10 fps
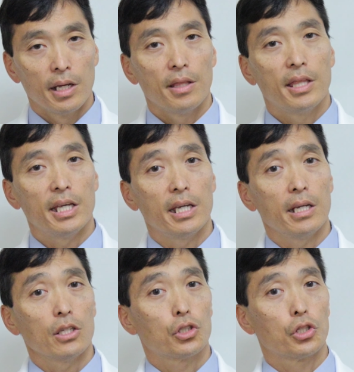
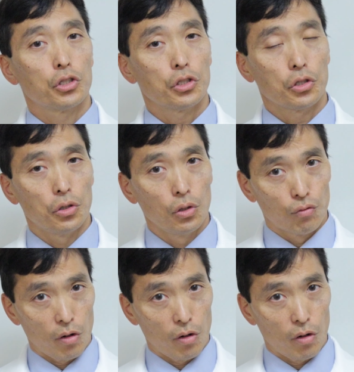The surgical